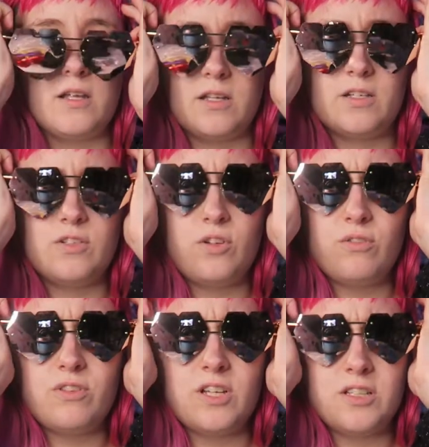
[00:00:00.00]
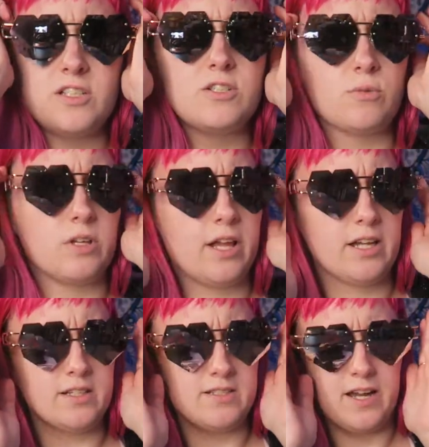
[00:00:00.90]
And I don't think these were
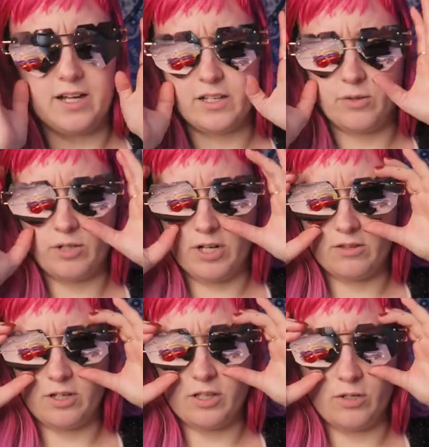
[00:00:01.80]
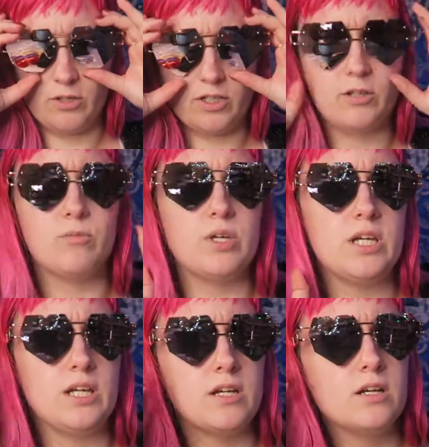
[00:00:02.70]
like exactly what I thought they were gonna
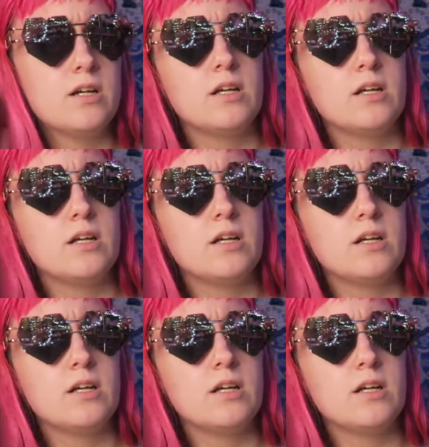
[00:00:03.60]
be.